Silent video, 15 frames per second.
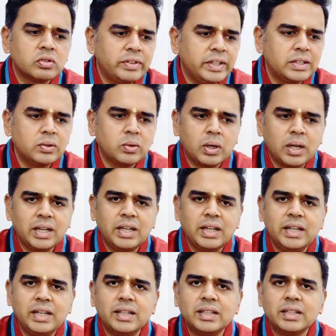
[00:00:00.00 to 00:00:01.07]
where to
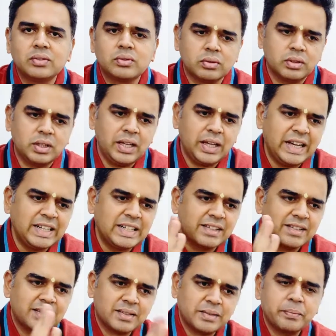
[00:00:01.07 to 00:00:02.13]
hide? So he
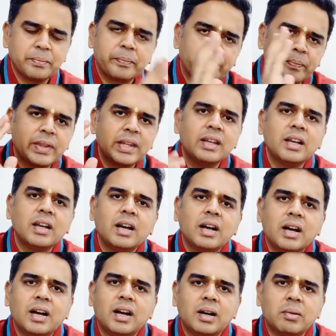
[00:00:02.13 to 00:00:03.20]
enters
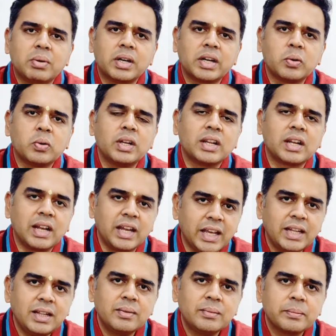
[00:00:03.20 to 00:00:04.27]
a particular
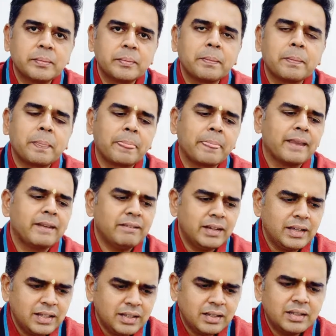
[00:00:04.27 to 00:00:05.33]
lane
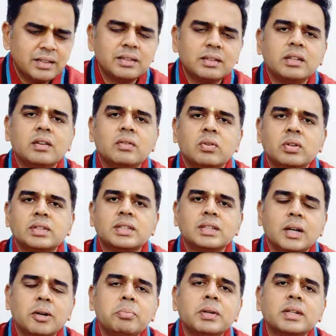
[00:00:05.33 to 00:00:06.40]
where there
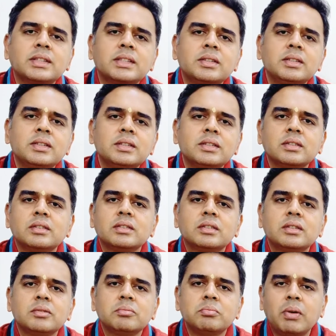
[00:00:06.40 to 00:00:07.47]
was a person
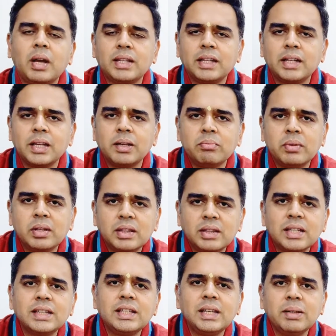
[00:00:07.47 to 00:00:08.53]
by the name
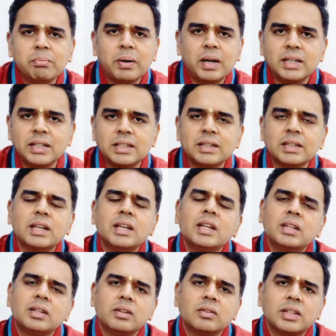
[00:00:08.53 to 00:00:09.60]
Dhadhipanda.
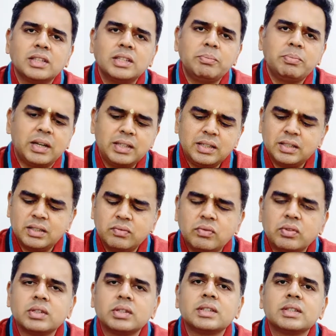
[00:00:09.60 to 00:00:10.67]
Now Dhadhipanda
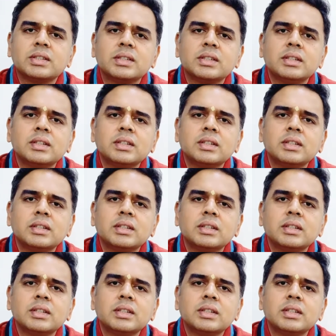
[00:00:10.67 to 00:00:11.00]
was